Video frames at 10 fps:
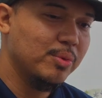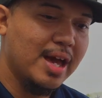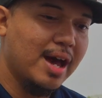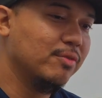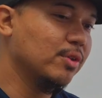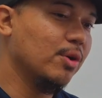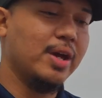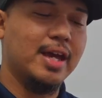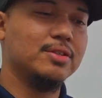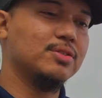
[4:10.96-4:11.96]
we have no
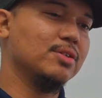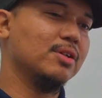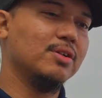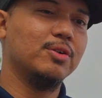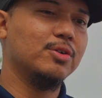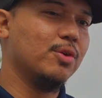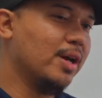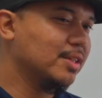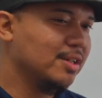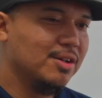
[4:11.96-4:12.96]
answer or no
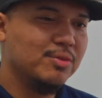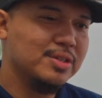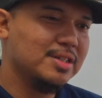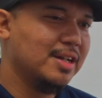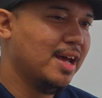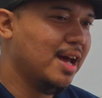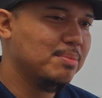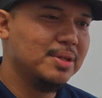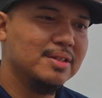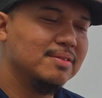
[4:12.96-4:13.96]
idea of what's going to
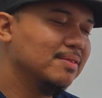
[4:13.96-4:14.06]
happen,